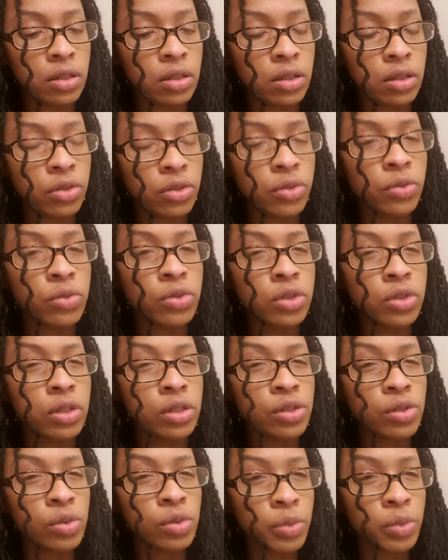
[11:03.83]
use your
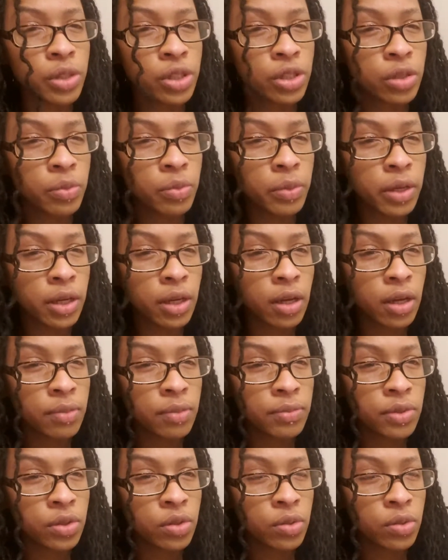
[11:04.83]
intuition when it
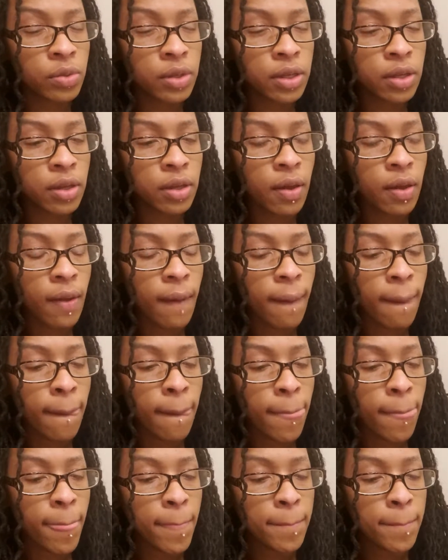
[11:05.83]
comes to it,
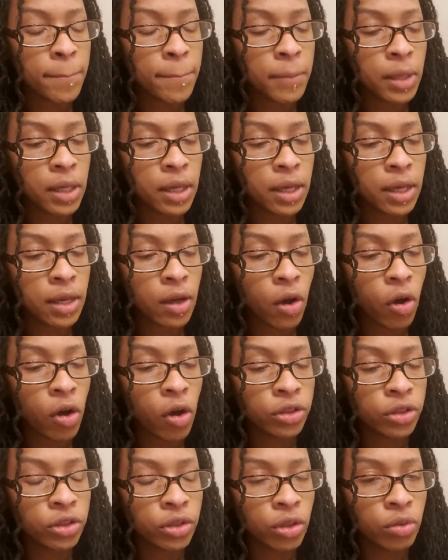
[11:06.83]
but
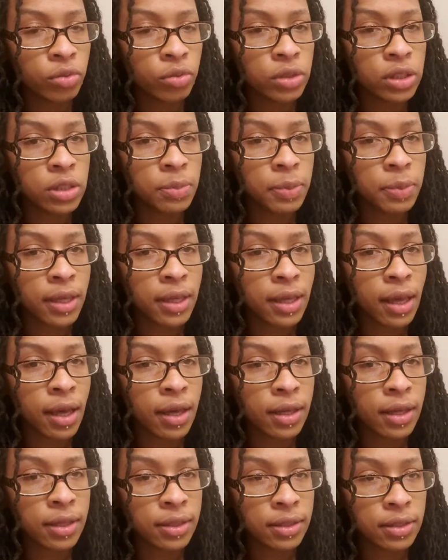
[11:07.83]
also display
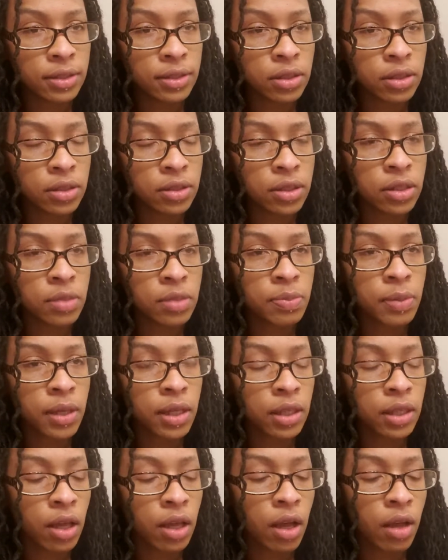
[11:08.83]
kindness,
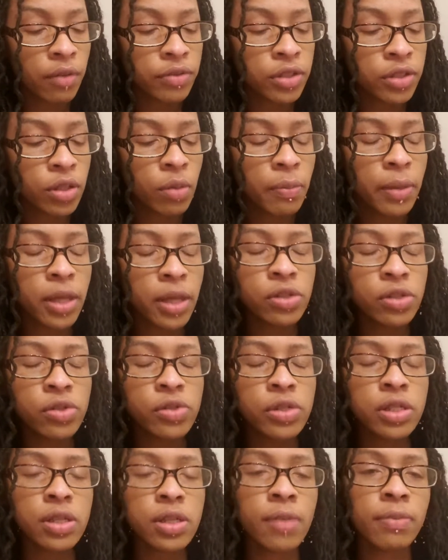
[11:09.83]
display love. So make
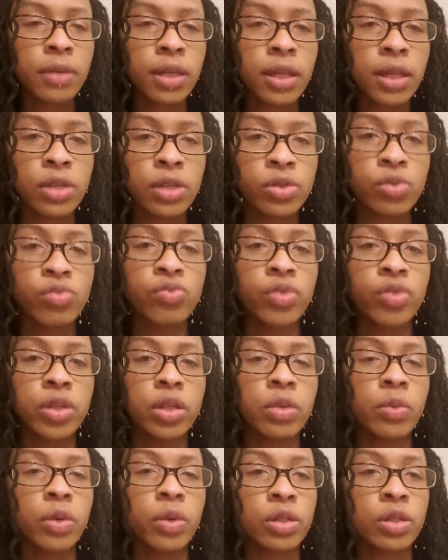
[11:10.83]
sure it's something that you
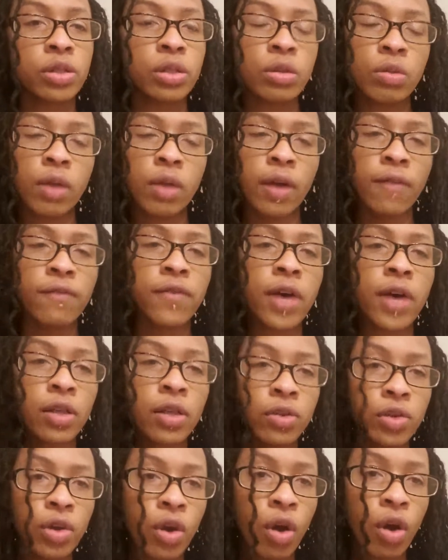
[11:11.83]
really want to do, like
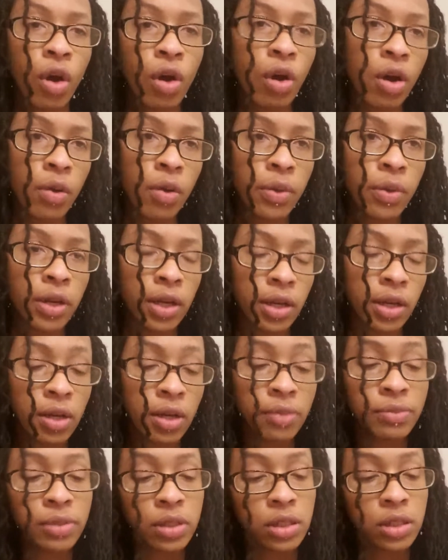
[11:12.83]
follow your heart when it
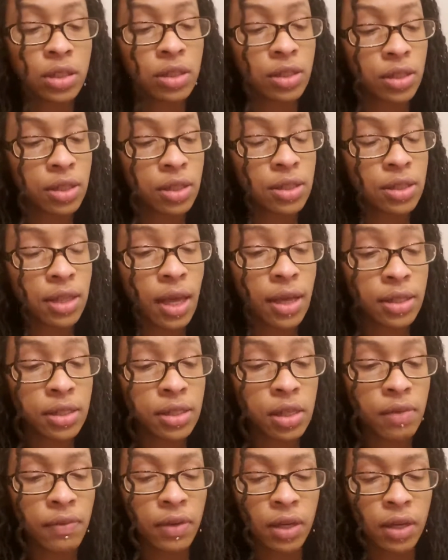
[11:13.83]
comes to this
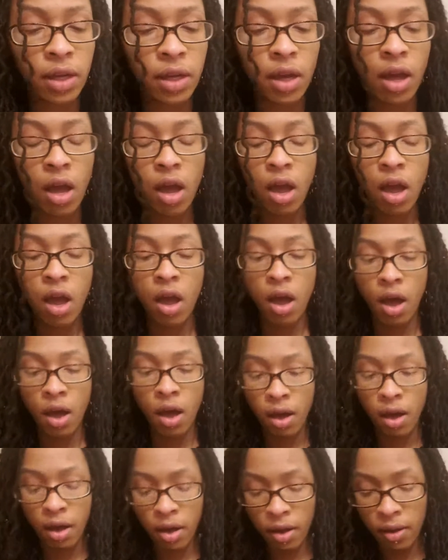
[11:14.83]
activity.
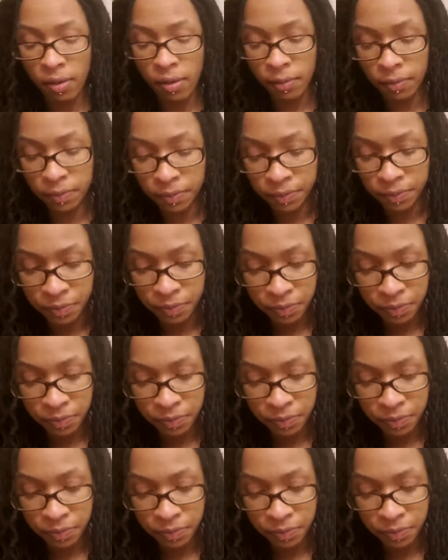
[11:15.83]
Um,